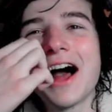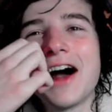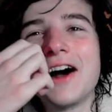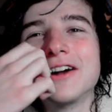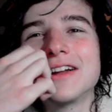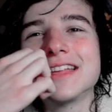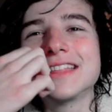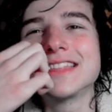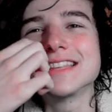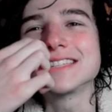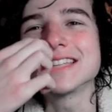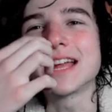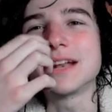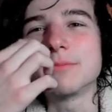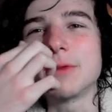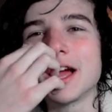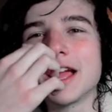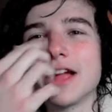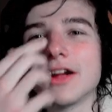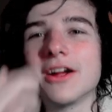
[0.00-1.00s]
get this out of
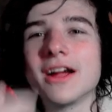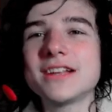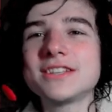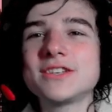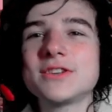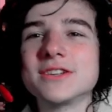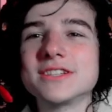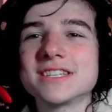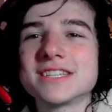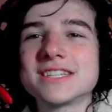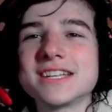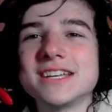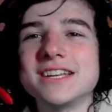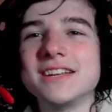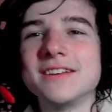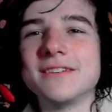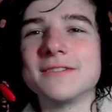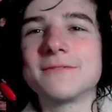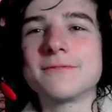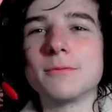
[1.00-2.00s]
my hair. As you can
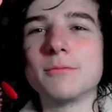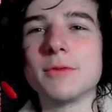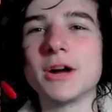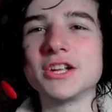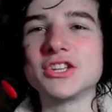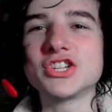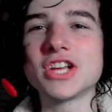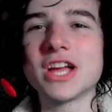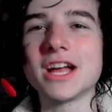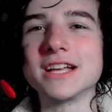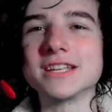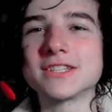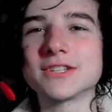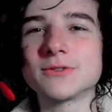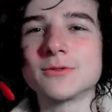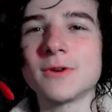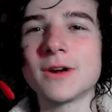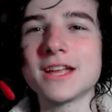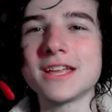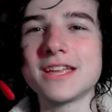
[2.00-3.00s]
see from my chest
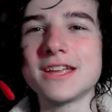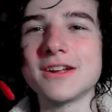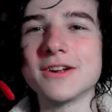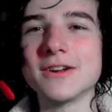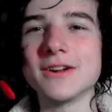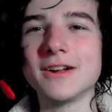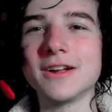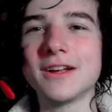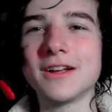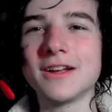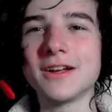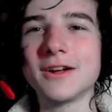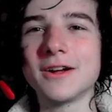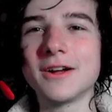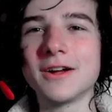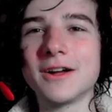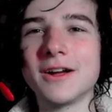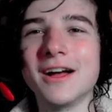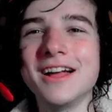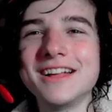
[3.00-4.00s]
right here,
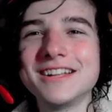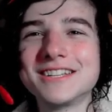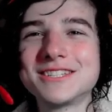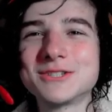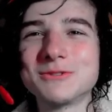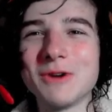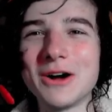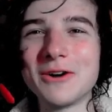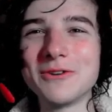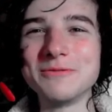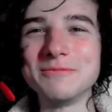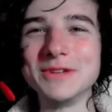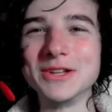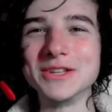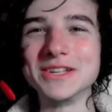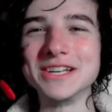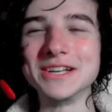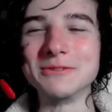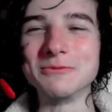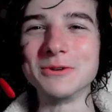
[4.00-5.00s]
12
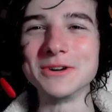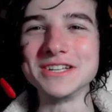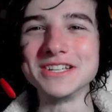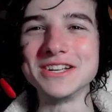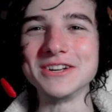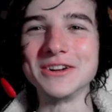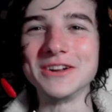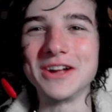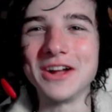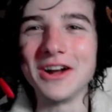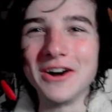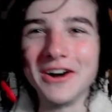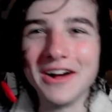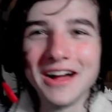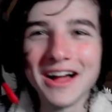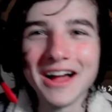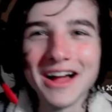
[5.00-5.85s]
million 1 year ago.